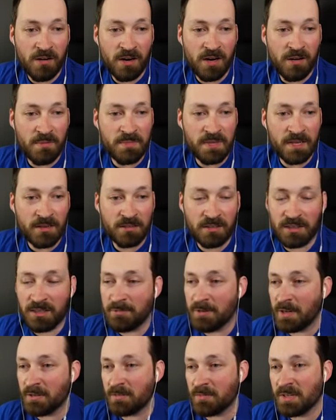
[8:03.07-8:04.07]
I'm here to
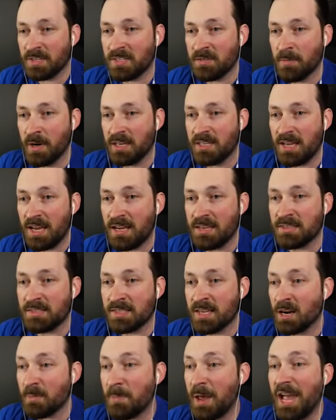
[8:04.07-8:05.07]
live out the rest of my days.
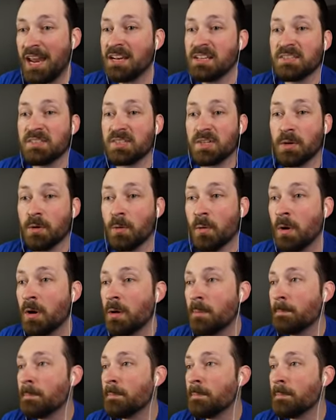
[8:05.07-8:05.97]
It's not a petting zoo.